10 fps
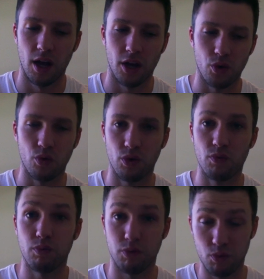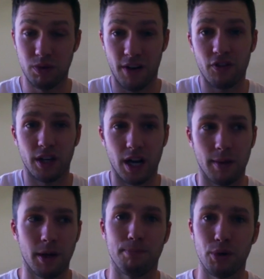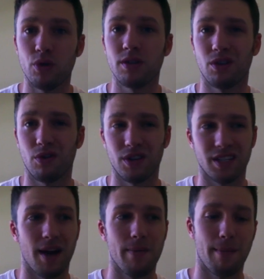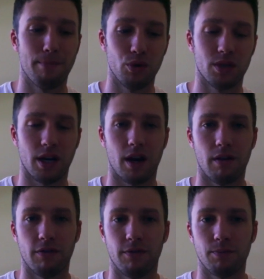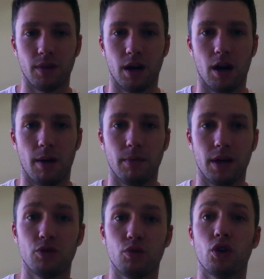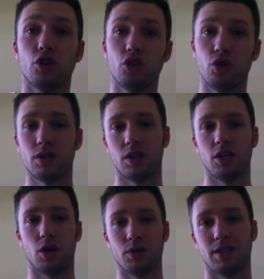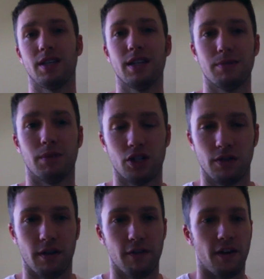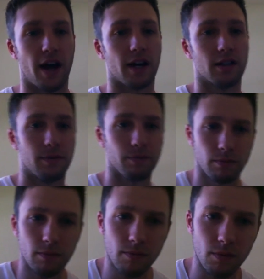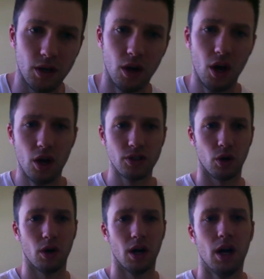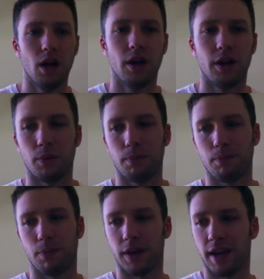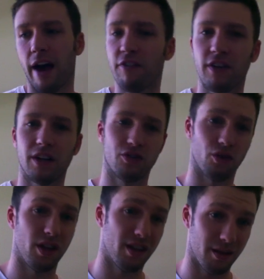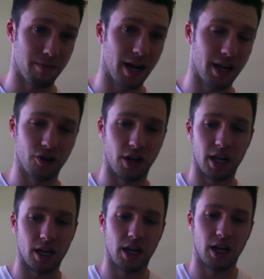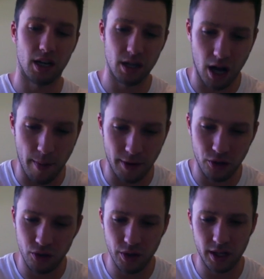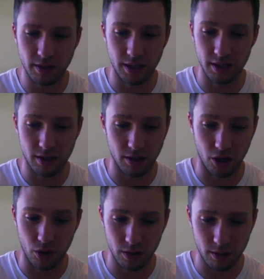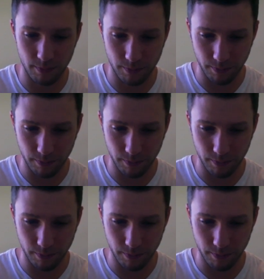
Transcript: you definitely got a big boost, and over time that boost kind of is reduced and you don't see as much of an effect. So, the caffeine is really the main ingredient in here, and you do get a decent dose,